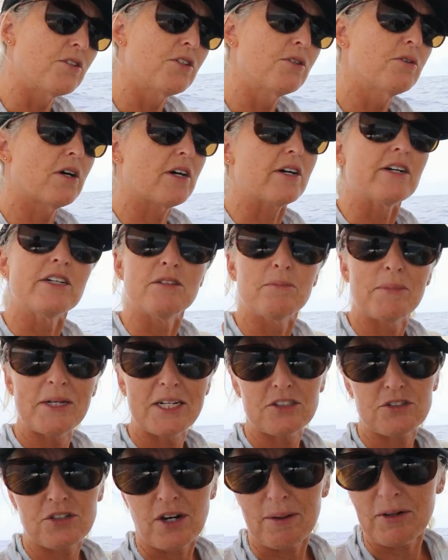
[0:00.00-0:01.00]
you are in
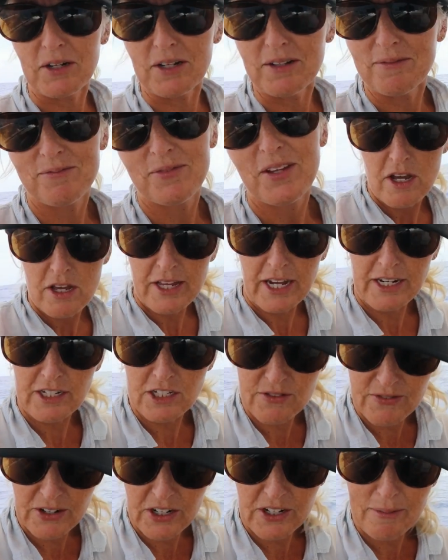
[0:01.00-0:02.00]
big trouble. That
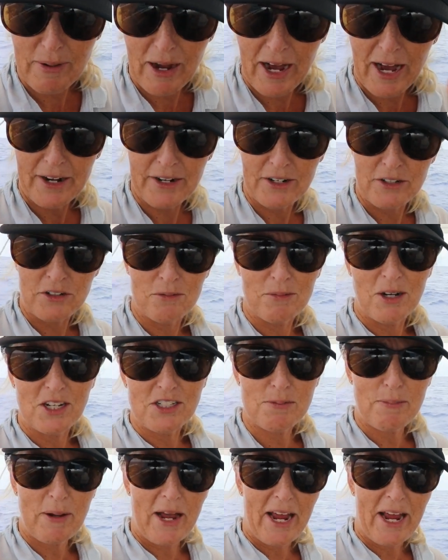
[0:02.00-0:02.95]
is very bad and you must